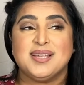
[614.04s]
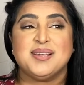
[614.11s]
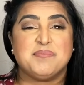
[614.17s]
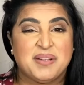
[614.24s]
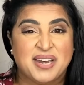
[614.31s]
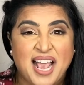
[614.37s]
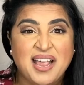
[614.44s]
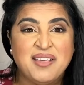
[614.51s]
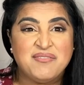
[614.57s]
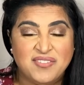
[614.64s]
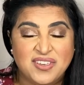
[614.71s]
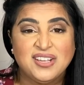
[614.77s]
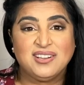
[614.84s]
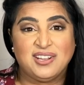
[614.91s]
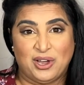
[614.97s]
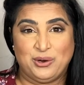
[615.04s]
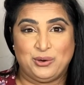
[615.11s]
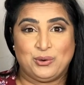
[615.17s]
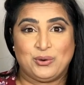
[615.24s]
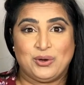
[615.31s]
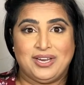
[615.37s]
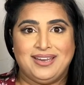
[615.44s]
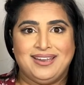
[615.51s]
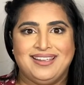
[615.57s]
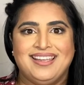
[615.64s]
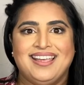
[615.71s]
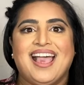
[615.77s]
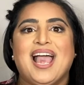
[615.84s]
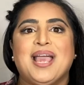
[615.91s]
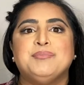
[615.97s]
but I feel hungry,
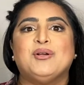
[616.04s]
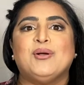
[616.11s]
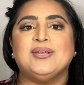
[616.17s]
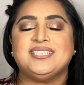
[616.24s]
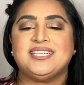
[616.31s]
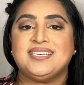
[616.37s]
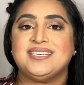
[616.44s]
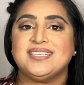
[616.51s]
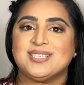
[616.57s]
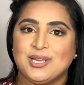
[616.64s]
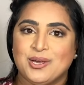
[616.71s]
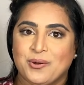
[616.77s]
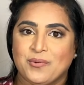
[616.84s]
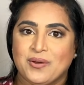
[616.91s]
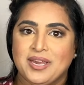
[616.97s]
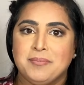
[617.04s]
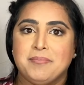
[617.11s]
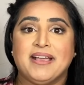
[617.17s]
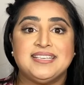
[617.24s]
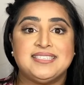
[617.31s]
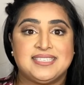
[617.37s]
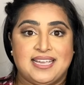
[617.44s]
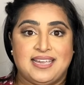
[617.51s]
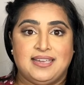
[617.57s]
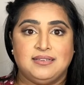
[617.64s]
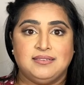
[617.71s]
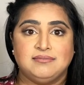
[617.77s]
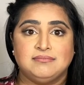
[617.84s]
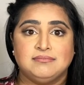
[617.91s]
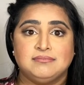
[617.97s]
I'm going to disagree by
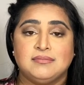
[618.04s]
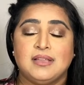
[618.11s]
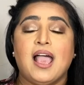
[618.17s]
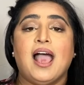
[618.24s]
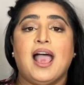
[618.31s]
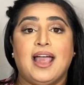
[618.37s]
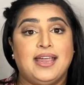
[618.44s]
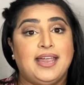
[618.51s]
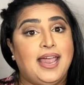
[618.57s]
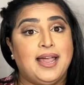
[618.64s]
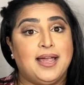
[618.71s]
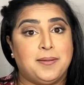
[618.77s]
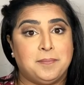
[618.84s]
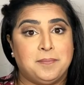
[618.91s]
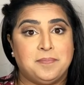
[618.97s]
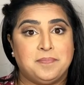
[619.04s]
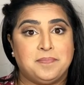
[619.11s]
saying, I am.